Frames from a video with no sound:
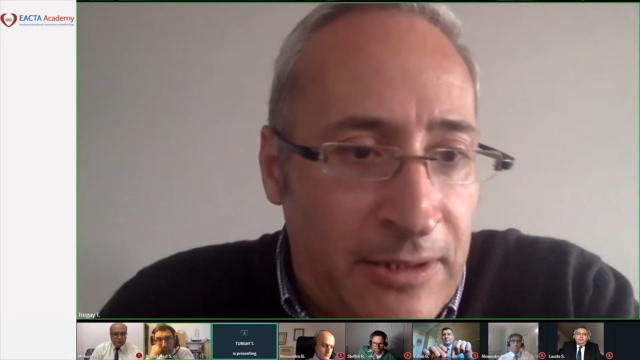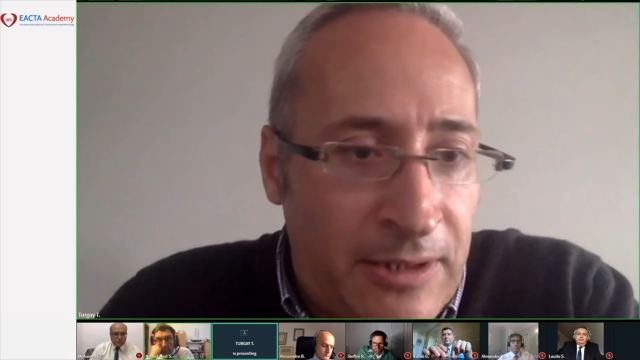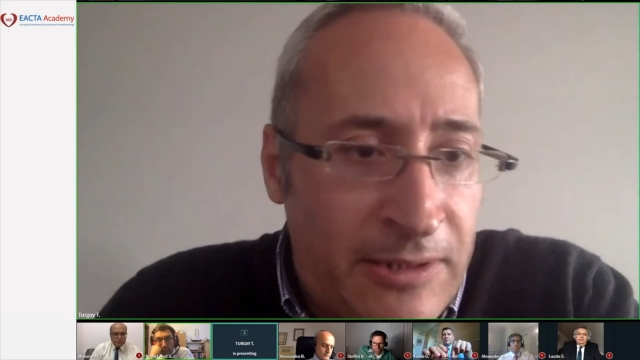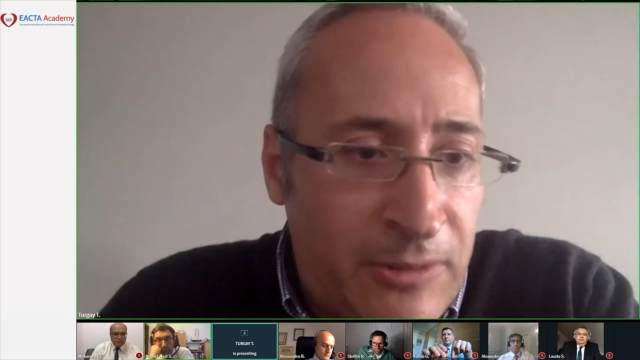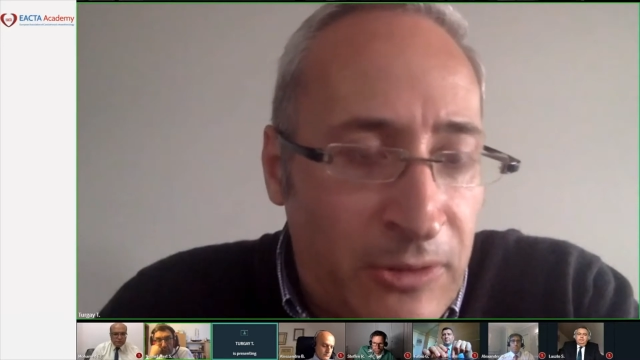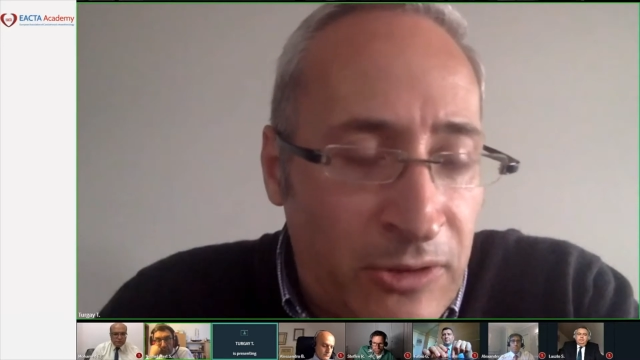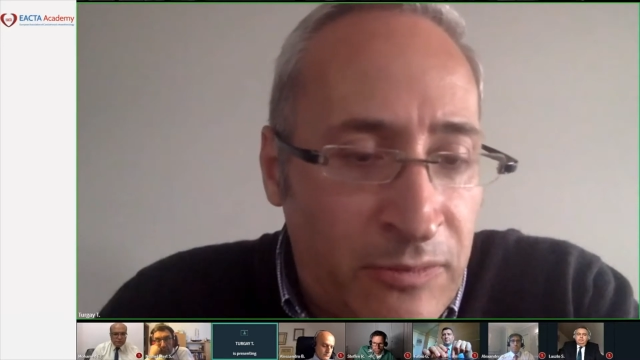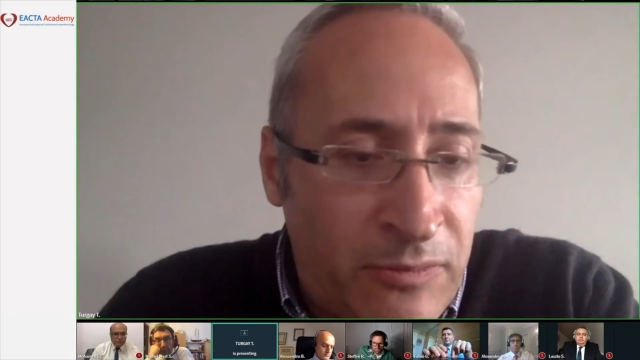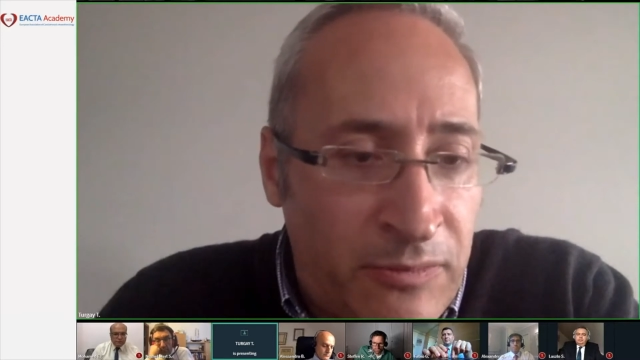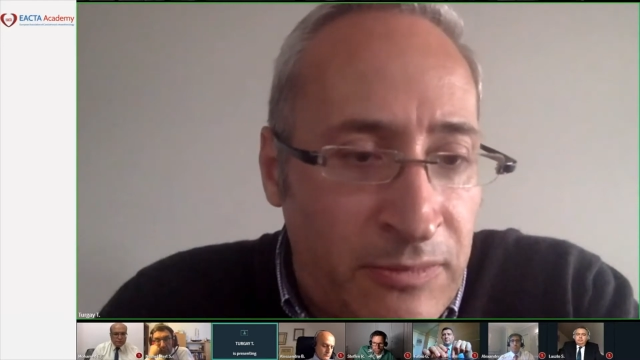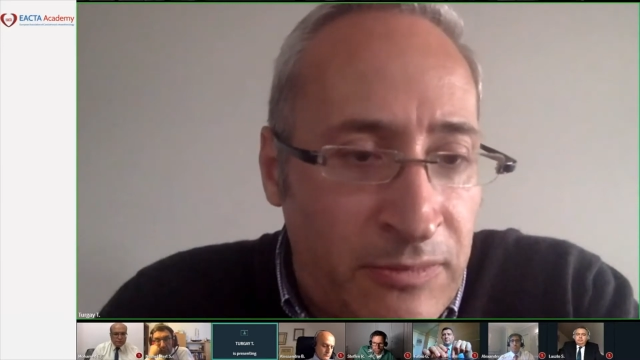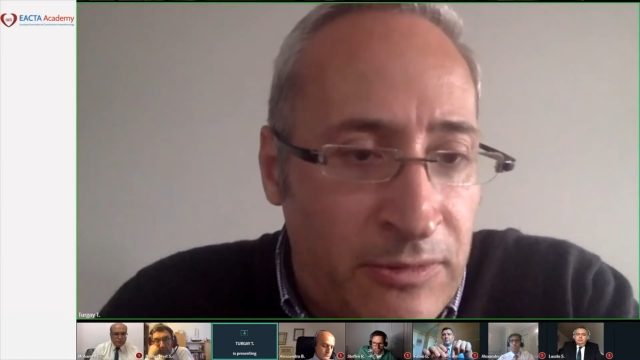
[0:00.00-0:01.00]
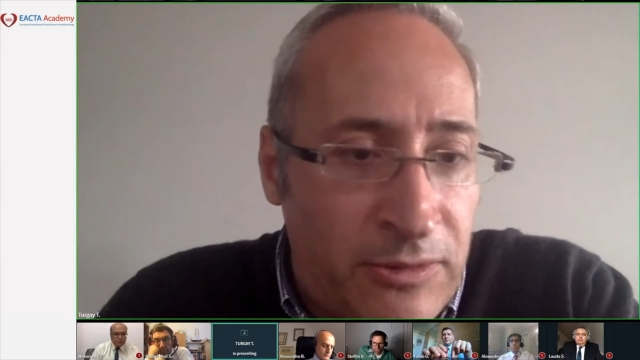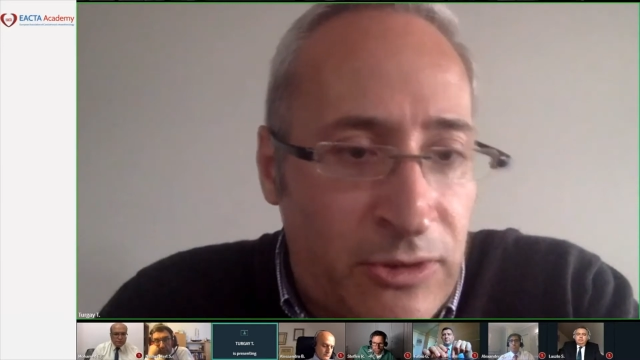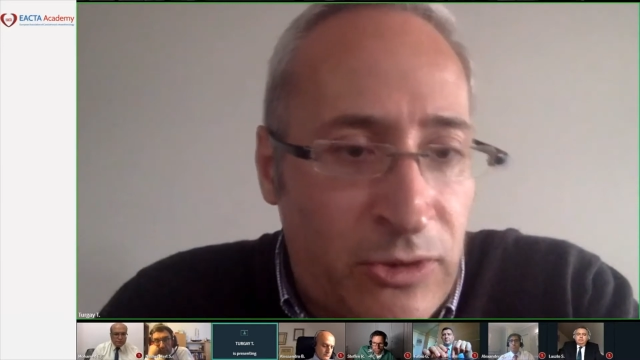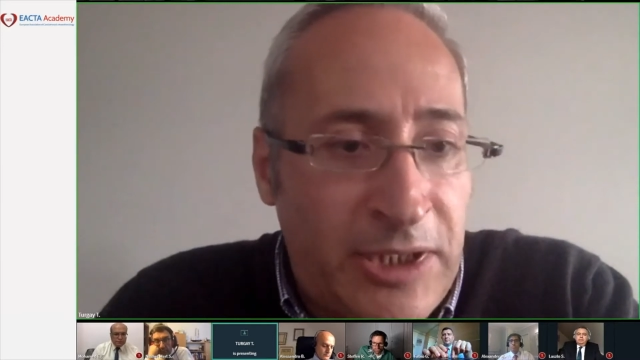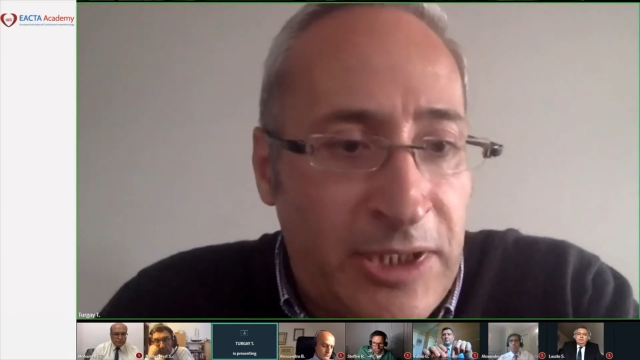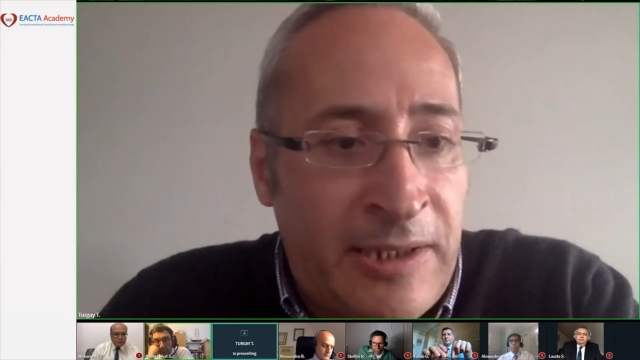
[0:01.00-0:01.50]
so they can
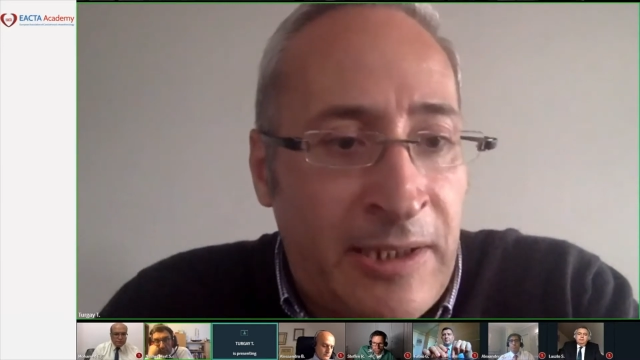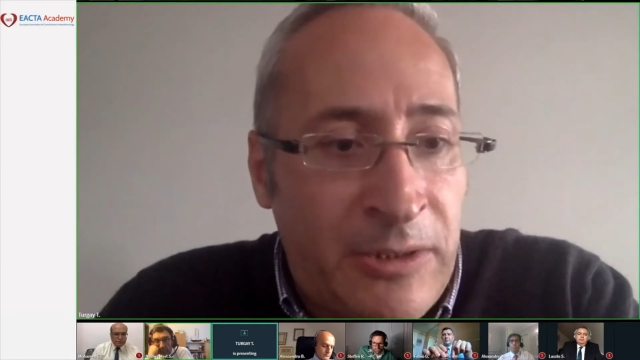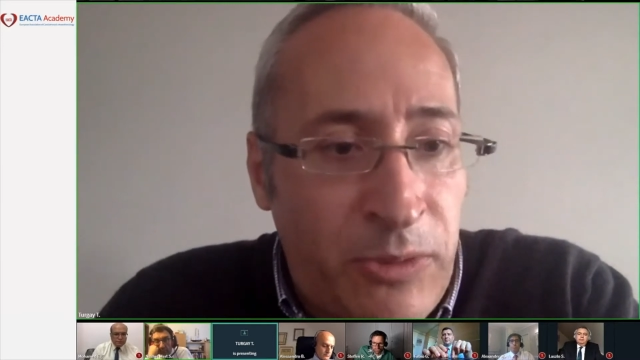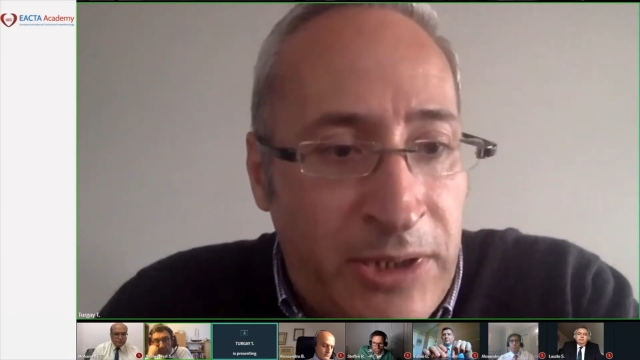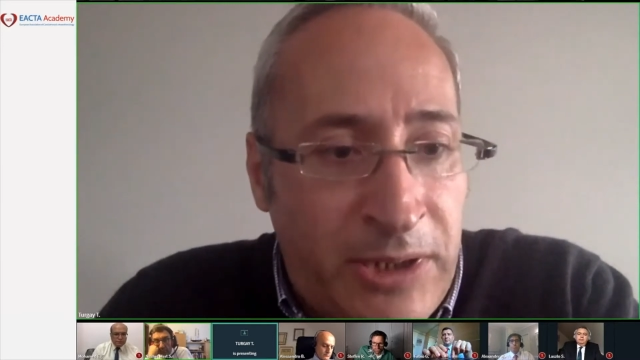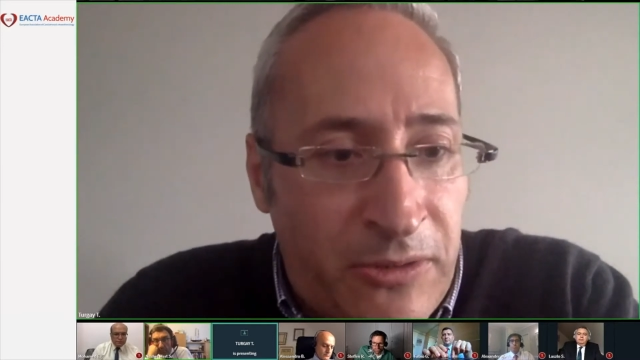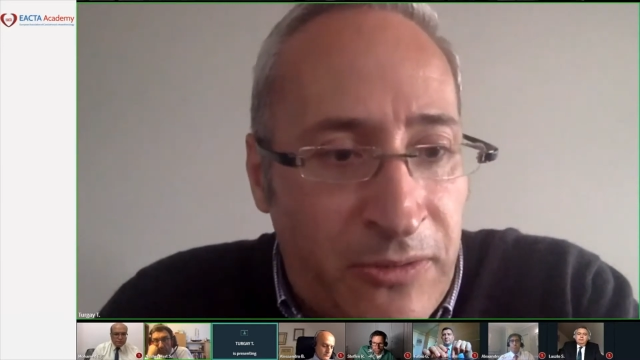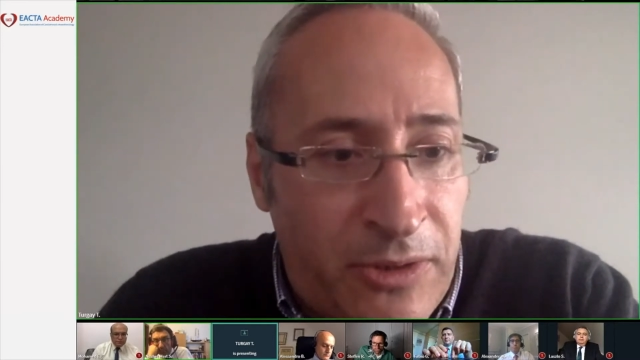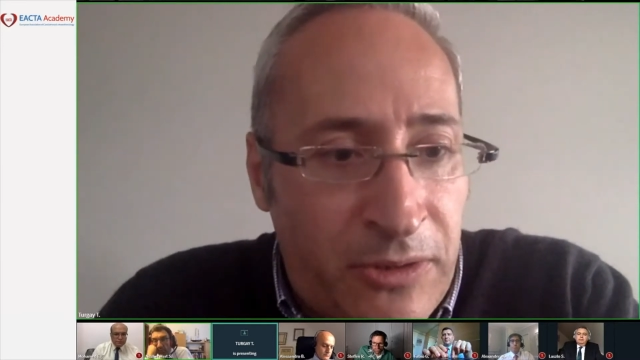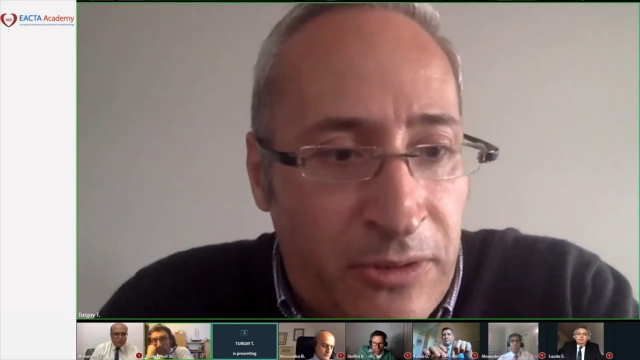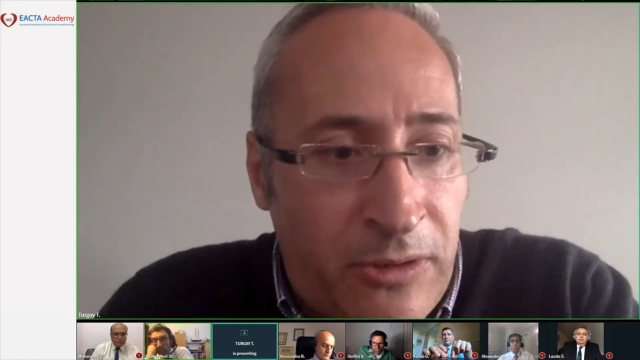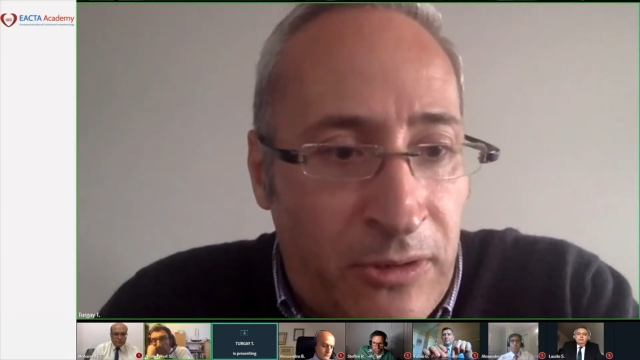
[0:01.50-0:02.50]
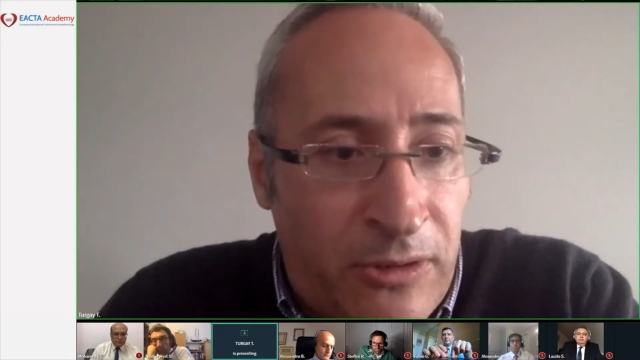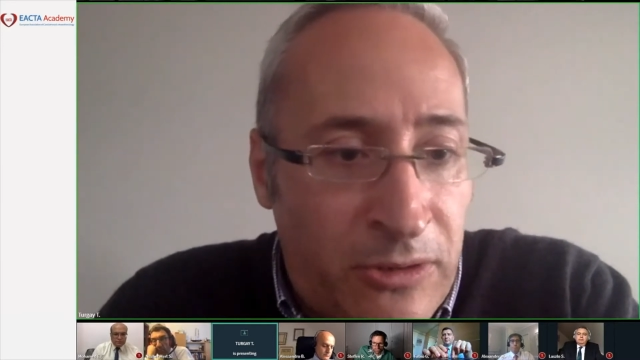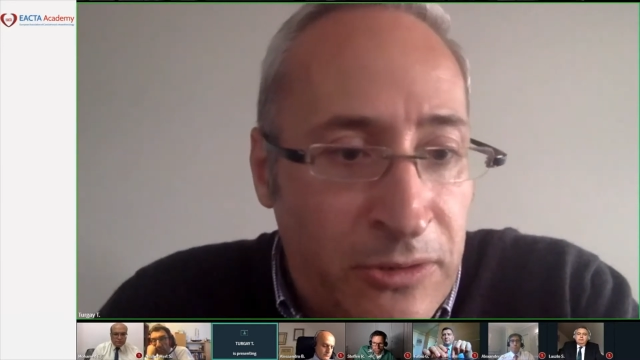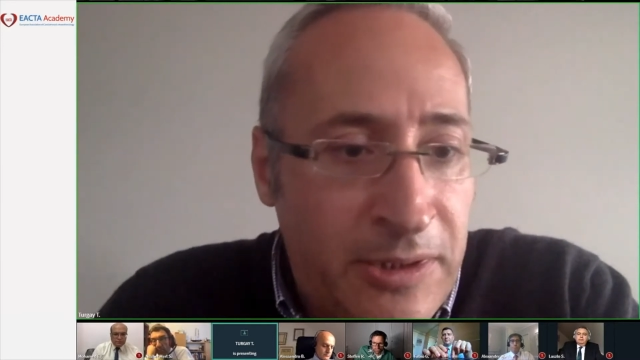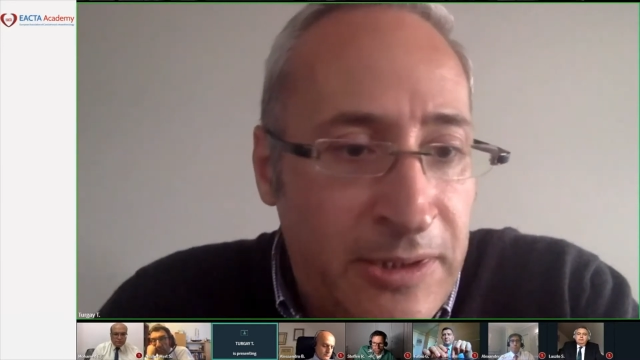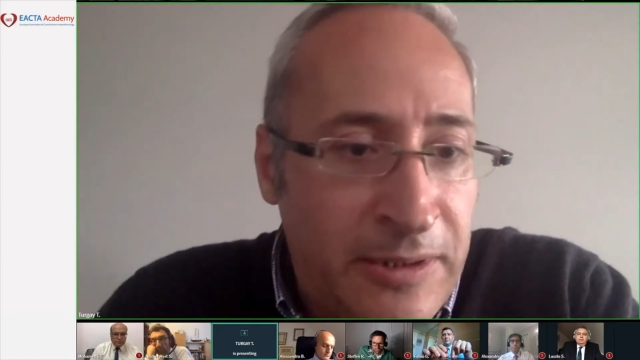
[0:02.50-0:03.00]
recover all the
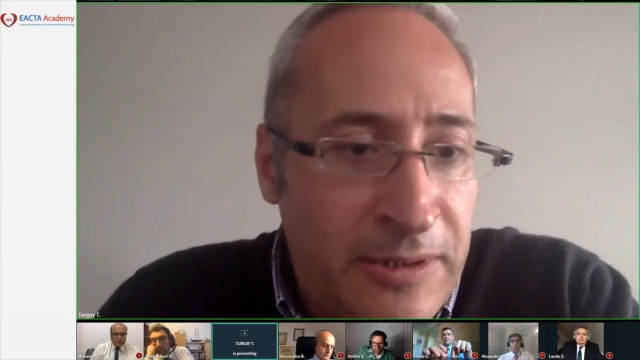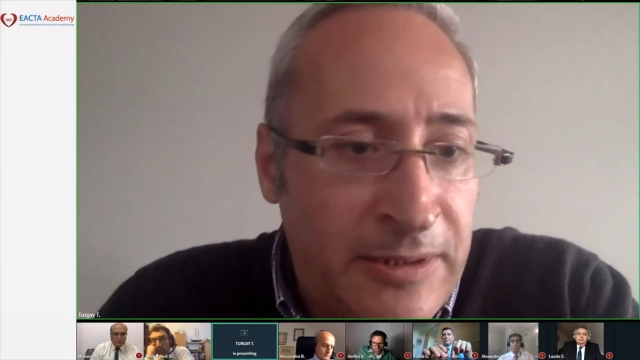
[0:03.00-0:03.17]
supplementary